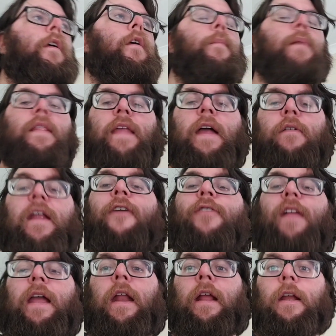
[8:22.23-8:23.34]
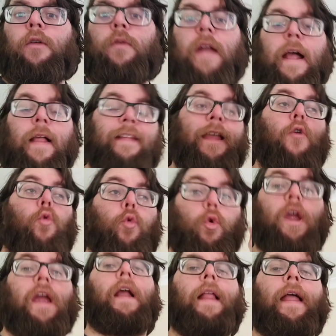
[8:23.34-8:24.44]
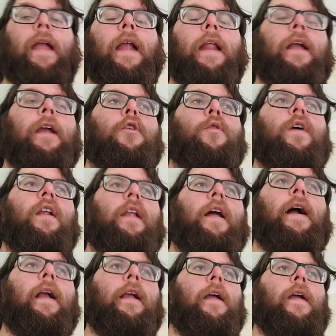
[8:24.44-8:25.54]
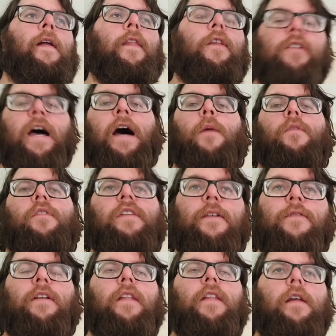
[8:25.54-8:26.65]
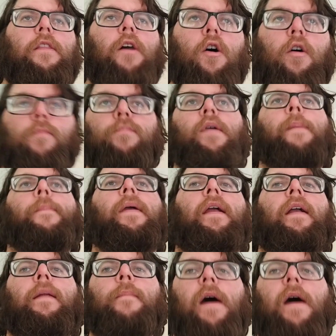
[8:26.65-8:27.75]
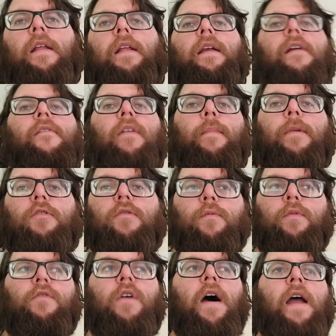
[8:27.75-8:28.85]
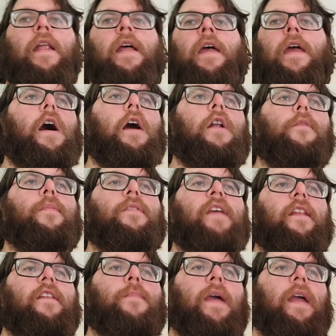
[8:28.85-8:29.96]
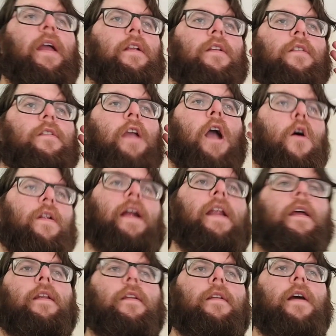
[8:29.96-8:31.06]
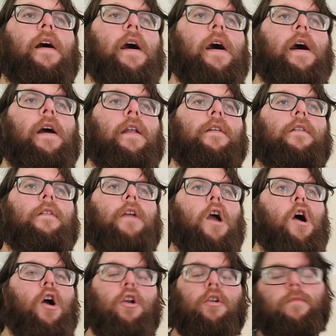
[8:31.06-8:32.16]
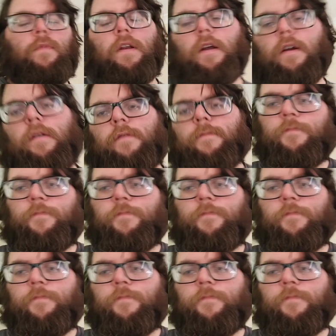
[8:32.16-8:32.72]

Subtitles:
But they're definitely getting into it now. Like, they're really getting into it. Like, the start was definitely like the whole prepping and marketing and everything, make sure it was right. 100% speed, just going at it hard and go home, you know.